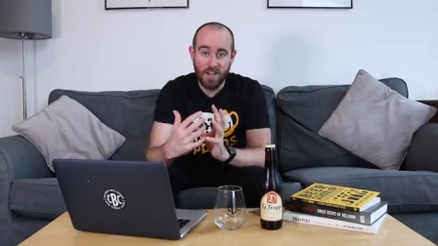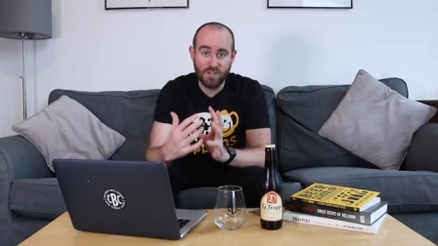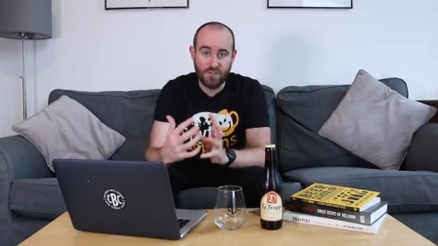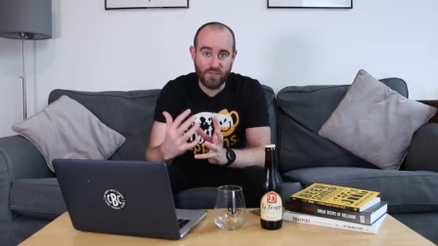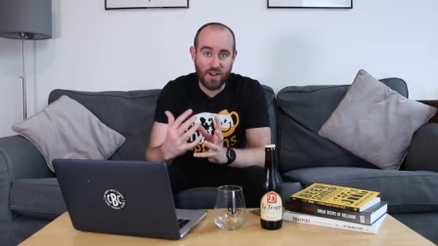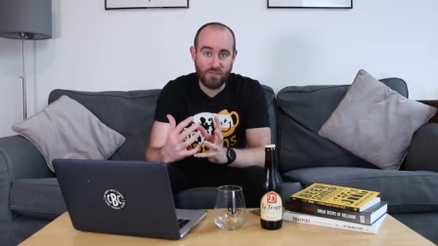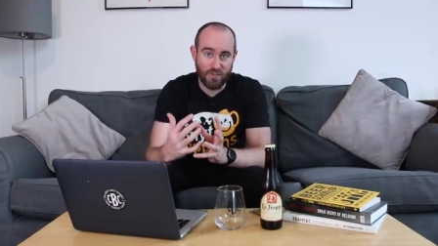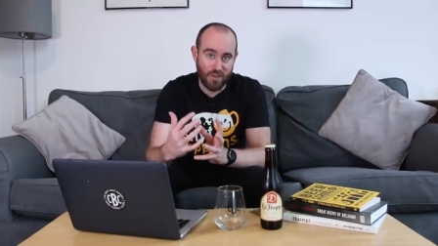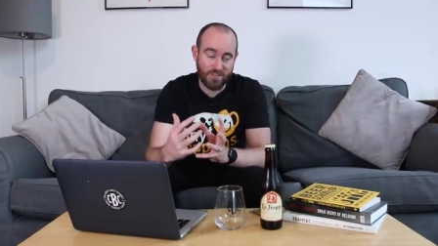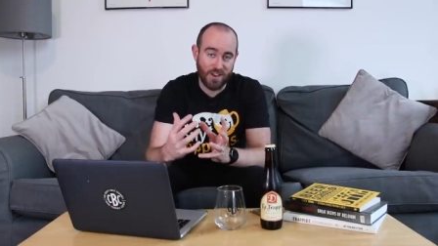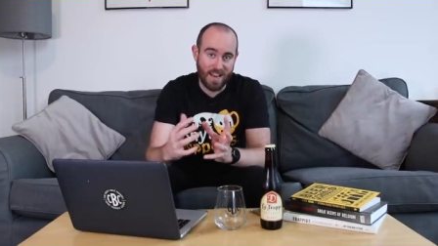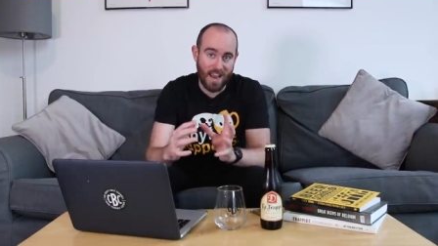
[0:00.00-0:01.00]
as faithful
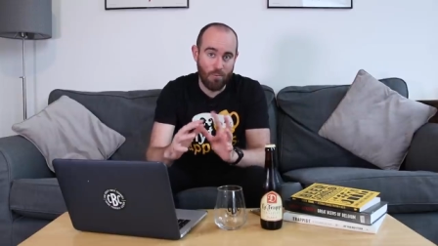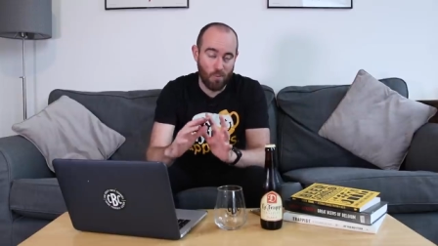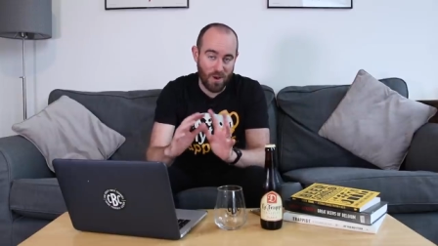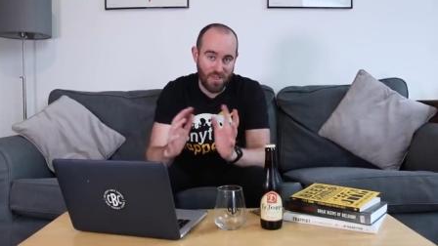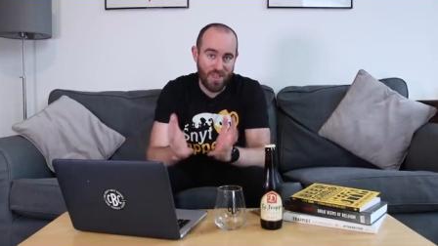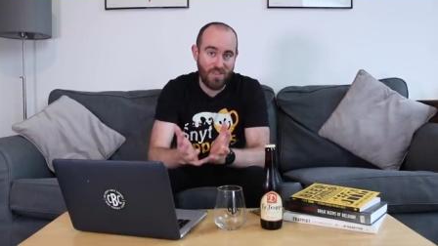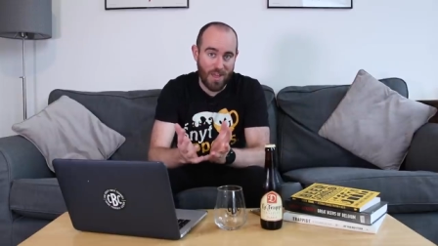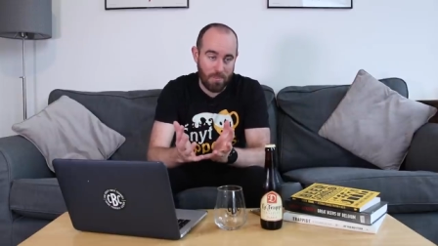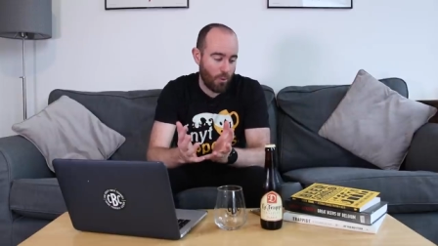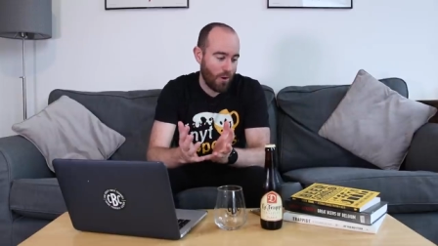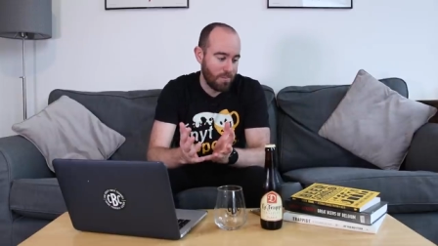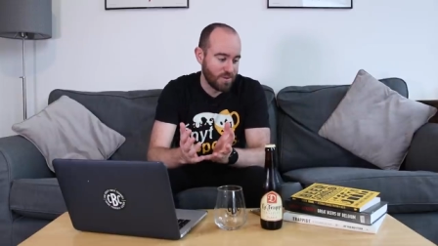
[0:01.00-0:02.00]
as I can within that
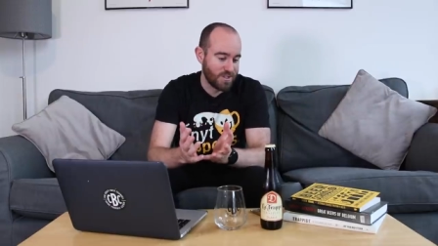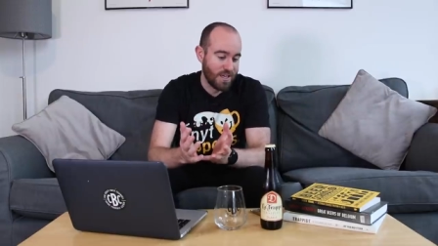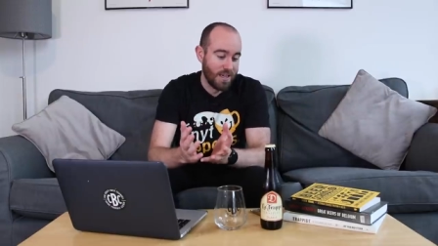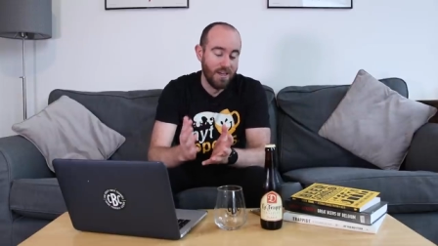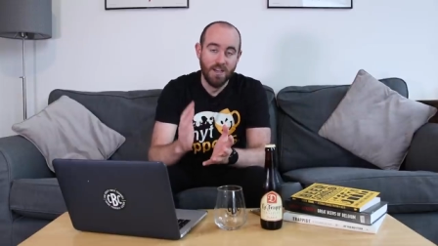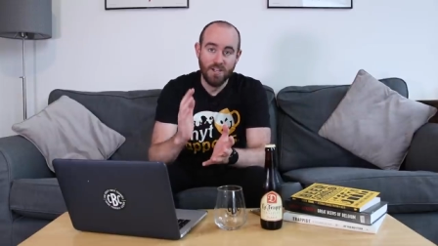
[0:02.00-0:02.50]
parameter